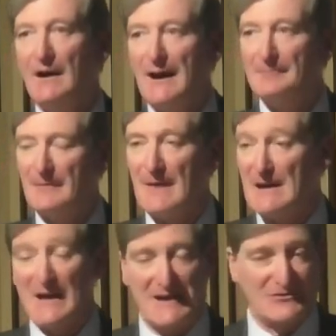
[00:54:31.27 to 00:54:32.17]
And
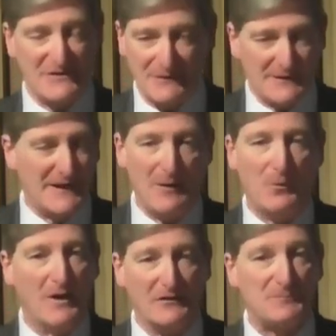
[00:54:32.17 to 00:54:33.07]
I actually think that
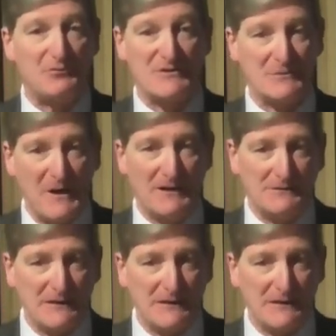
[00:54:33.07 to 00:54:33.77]
worked pretty well.